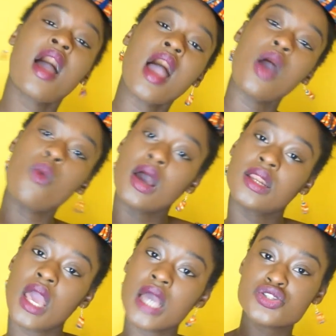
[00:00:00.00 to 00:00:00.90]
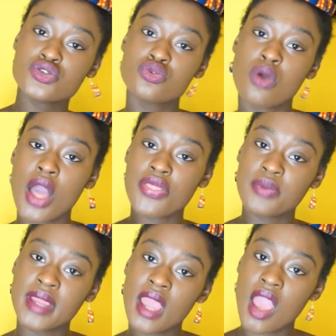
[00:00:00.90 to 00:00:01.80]
a 1, a 2, a
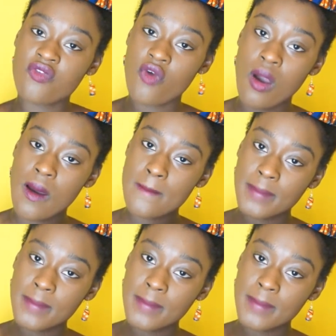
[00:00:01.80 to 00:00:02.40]
3, a 4.